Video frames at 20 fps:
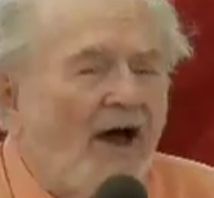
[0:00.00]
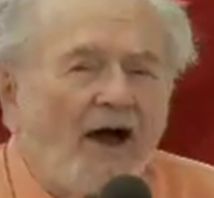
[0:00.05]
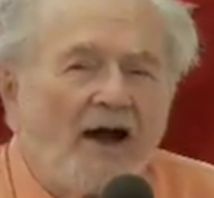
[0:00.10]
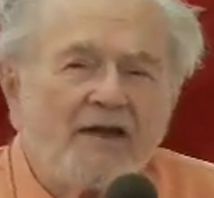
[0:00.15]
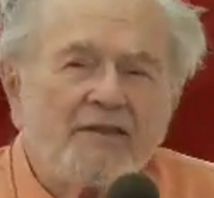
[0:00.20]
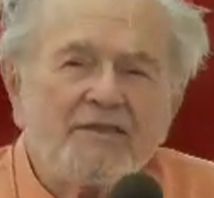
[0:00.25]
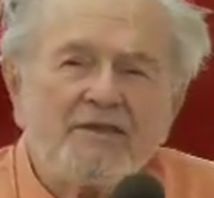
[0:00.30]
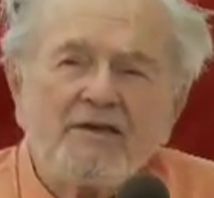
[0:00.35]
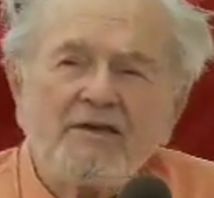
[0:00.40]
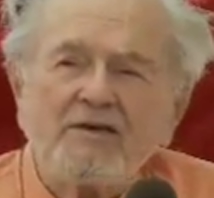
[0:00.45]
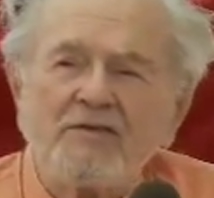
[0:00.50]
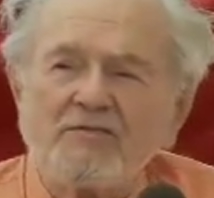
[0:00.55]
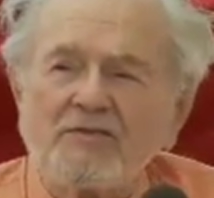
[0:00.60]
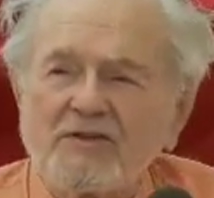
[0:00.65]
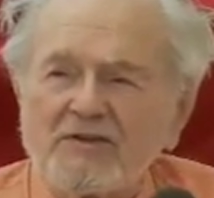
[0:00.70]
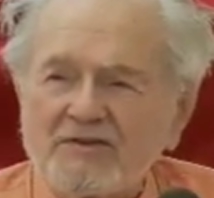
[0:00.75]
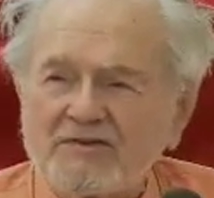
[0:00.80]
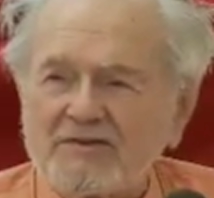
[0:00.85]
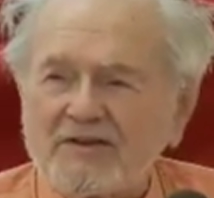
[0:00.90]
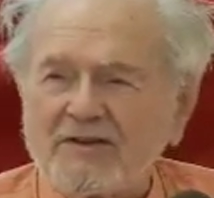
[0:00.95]
I think of
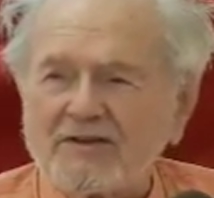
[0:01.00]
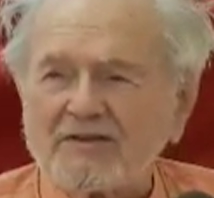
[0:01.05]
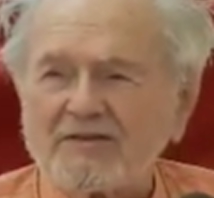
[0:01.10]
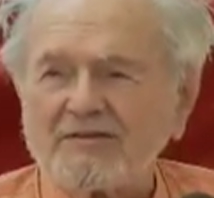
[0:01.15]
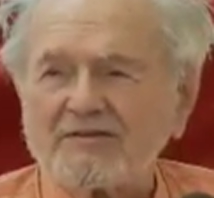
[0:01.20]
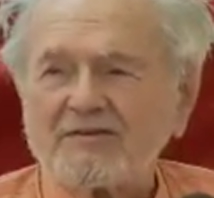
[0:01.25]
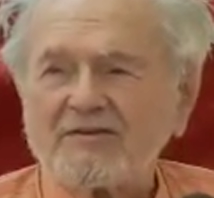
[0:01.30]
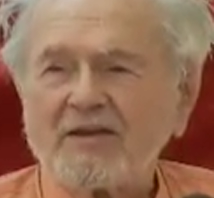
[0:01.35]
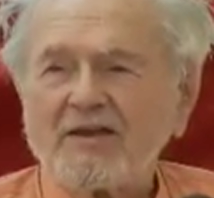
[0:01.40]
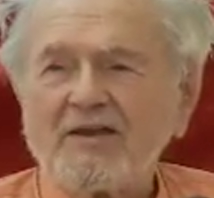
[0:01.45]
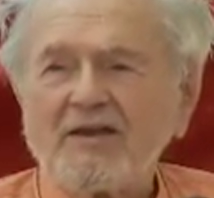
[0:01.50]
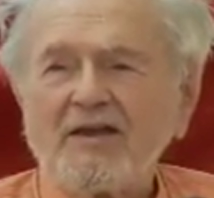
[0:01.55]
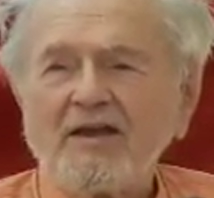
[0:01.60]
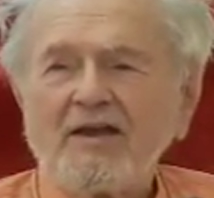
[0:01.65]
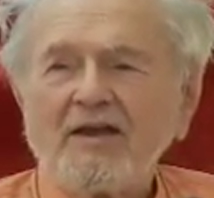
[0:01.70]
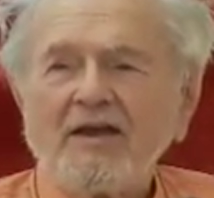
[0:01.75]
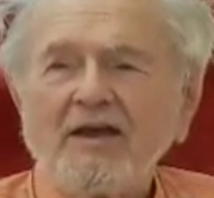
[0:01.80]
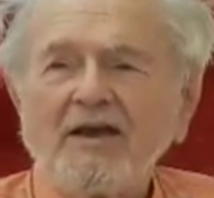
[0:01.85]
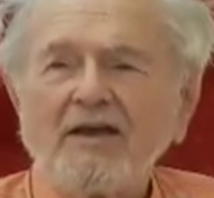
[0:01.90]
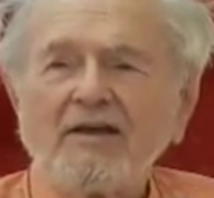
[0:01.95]
these things,
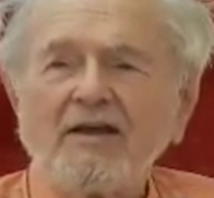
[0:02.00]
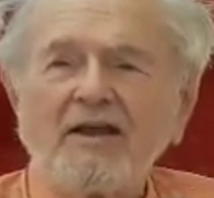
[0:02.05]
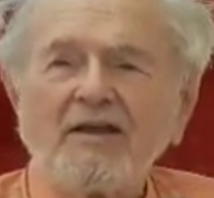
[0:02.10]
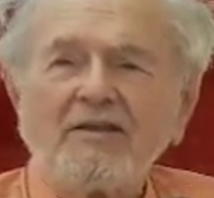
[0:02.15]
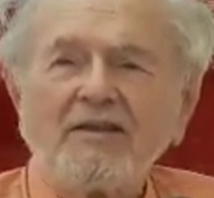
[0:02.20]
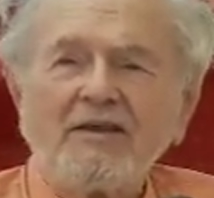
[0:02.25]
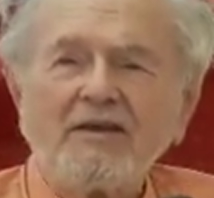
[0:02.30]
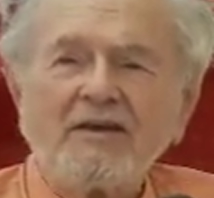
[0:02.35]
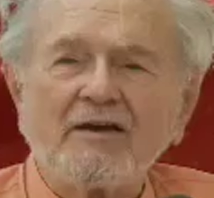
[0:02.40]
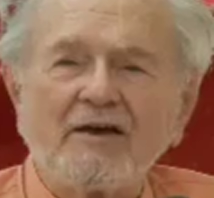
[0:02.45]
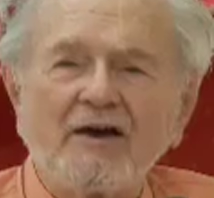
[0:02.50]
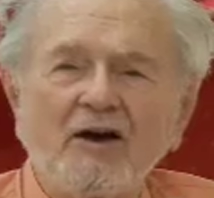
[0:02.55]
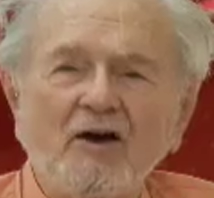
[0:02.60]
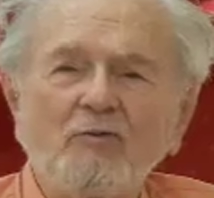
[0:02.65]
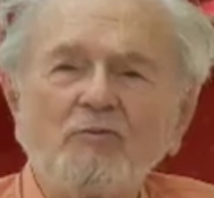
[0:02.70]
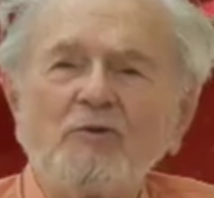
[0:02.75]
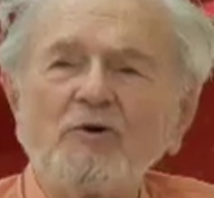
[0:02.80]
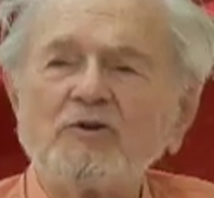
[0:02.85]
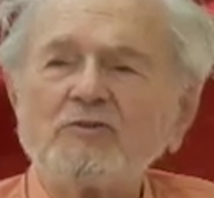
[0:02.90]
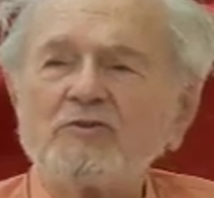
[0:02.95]
and I think
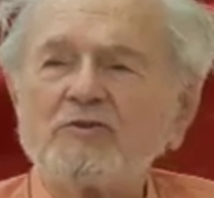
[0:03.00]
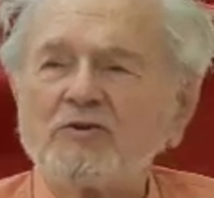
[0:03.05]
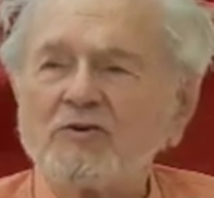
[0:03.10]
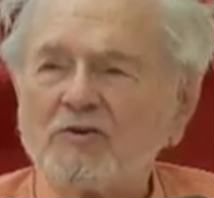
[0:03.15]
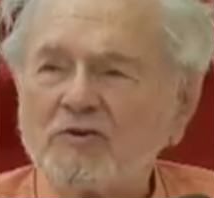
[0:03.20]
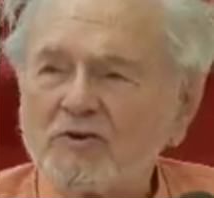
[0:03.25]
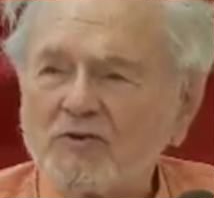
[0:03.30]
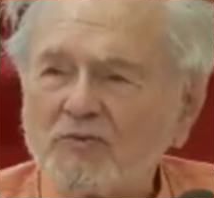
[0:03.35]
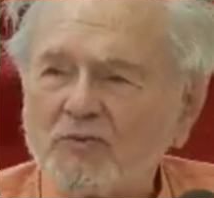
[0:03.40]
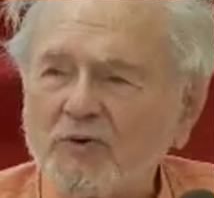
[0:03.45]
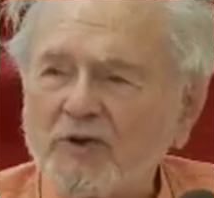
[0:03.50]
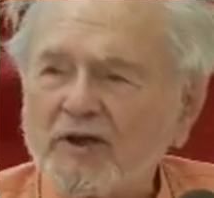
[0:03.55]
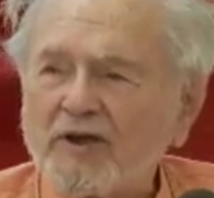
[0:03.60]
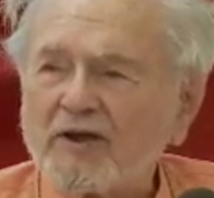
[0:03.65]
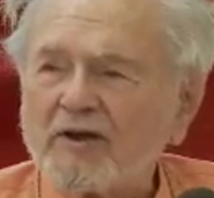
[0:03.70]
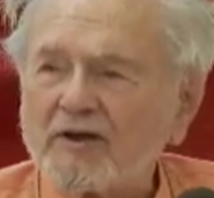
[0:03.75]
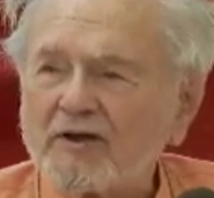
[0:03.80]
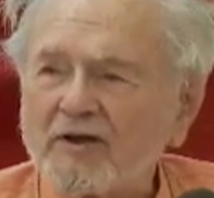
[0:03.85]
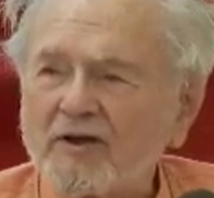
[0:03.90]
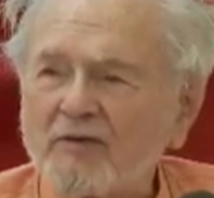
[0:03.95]
how much good we
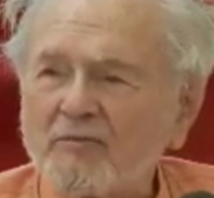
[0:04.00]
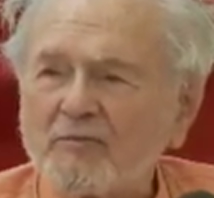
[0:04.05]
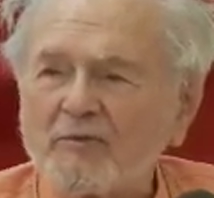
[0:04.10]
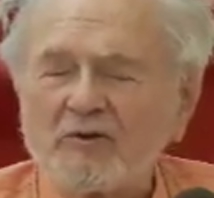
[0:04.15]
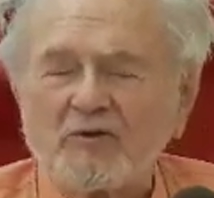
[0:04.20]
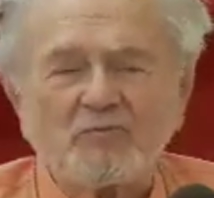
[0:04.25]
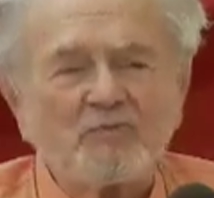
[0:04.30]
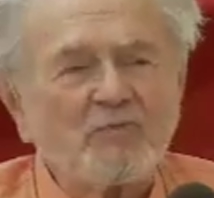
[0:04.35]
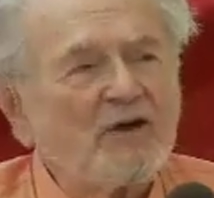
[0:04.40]
can accomplish.